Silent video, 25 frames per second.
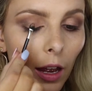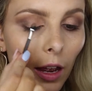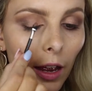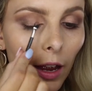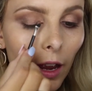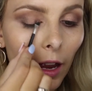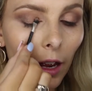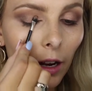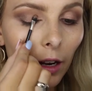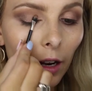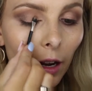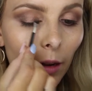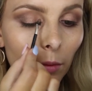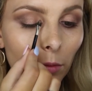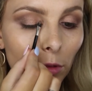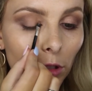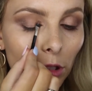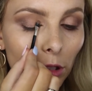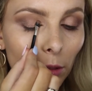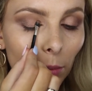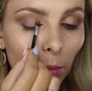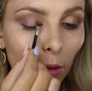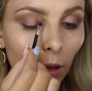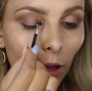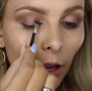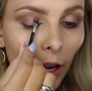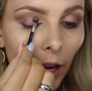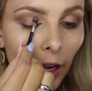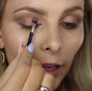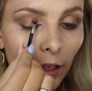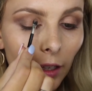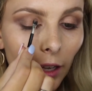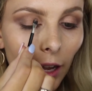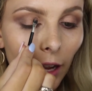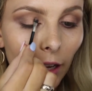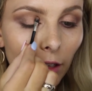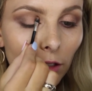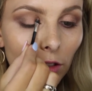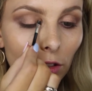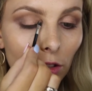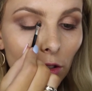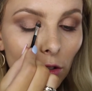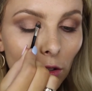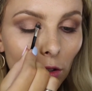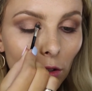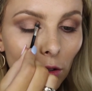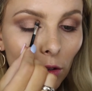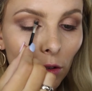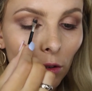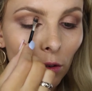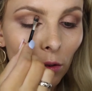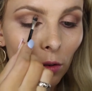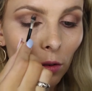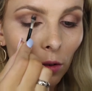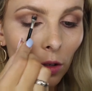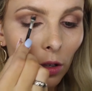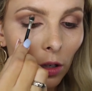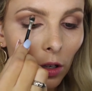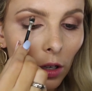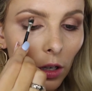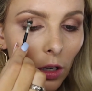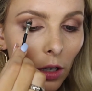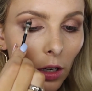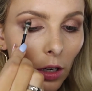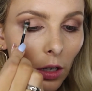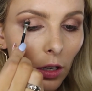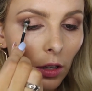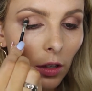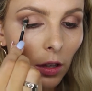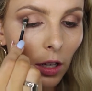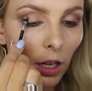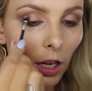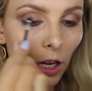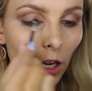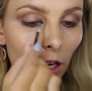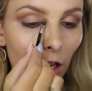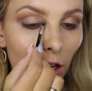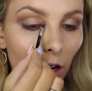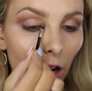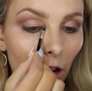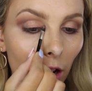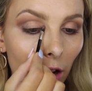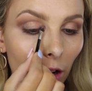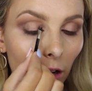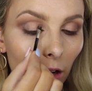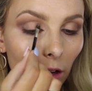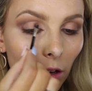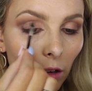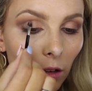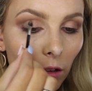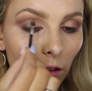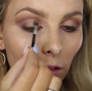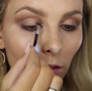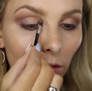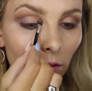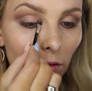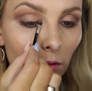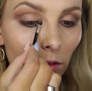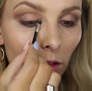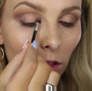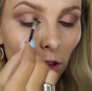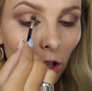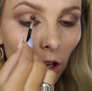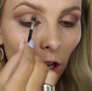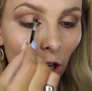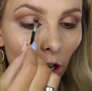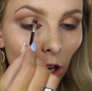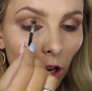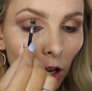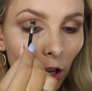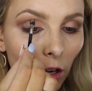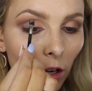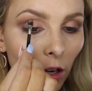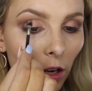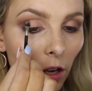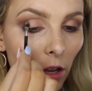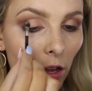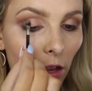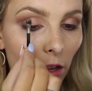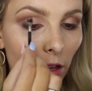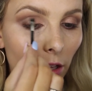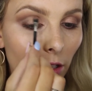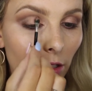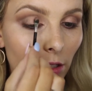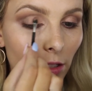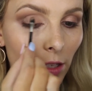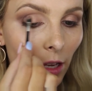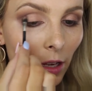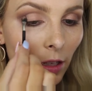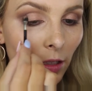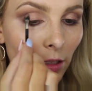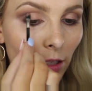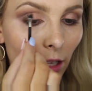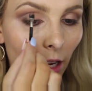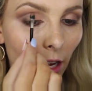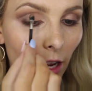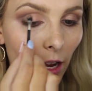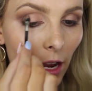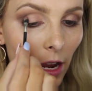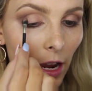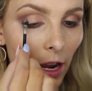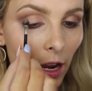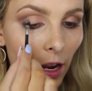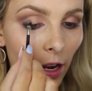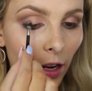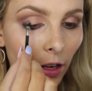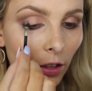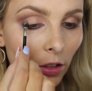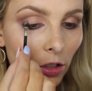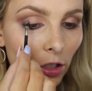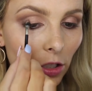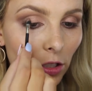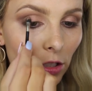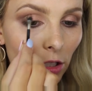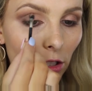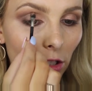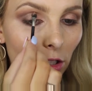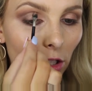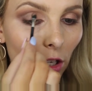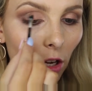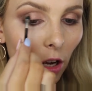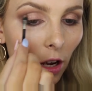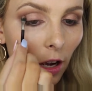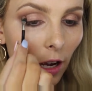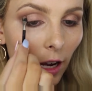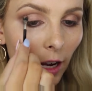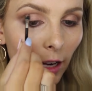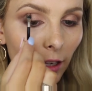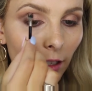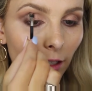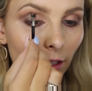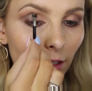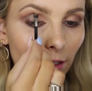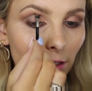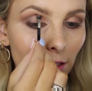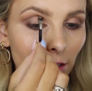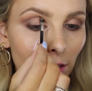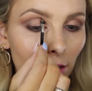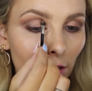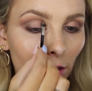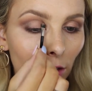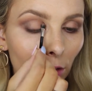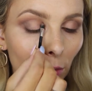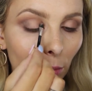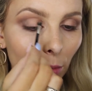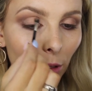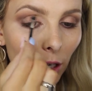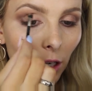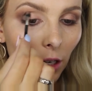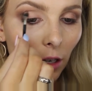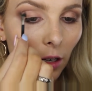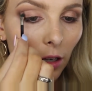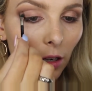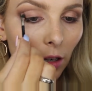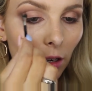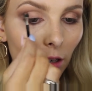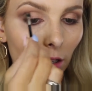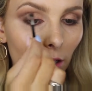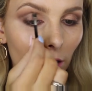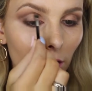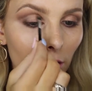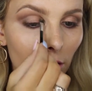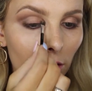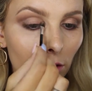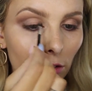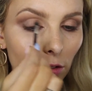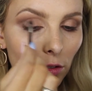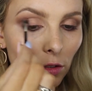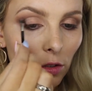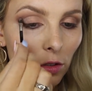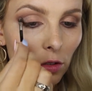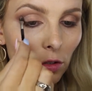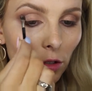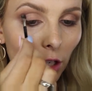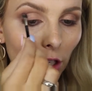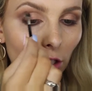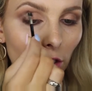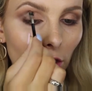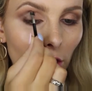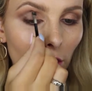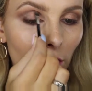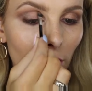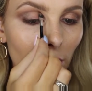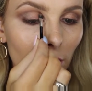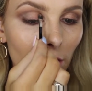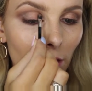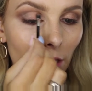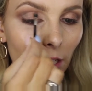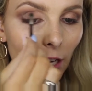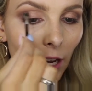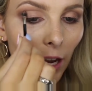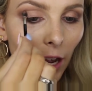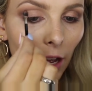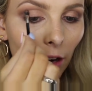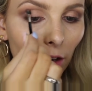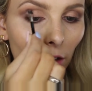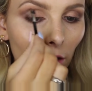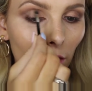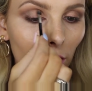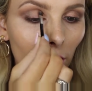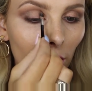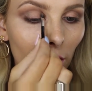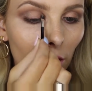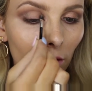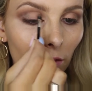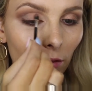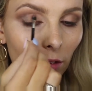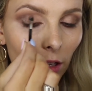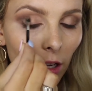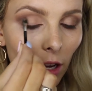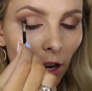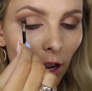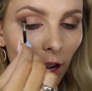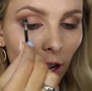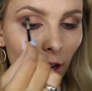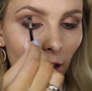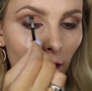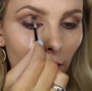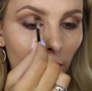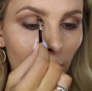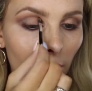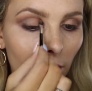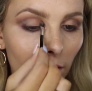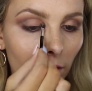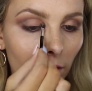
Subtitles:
And I'm just applying that to the inner third, the center, and just the tiniest little bit stretching into the outer third of the eye.